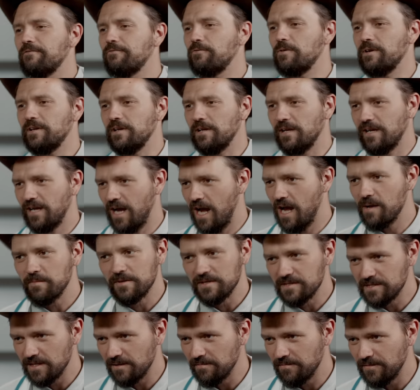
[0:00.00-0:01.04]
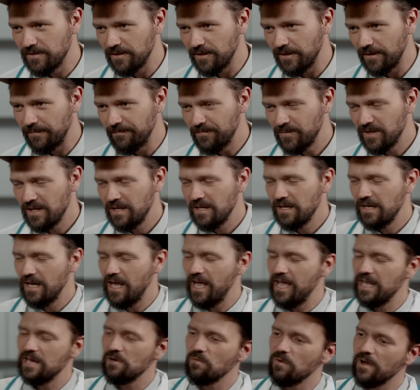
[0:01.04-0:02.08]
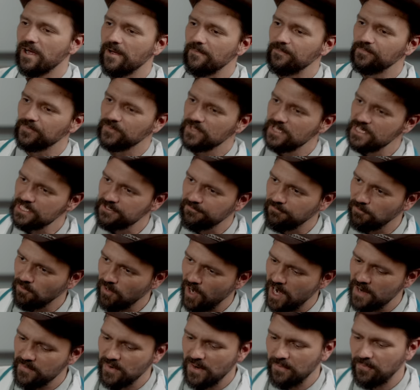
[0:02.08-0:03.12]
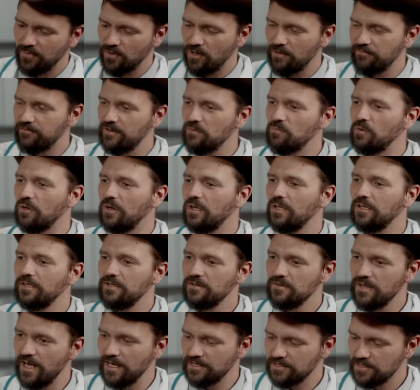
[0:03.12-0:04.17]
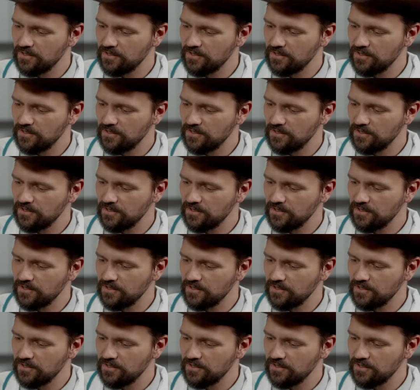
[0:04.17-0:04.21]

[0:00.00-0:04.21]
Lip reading: friggin' commies up there. Anyway, these 4 ibuprofen will clear that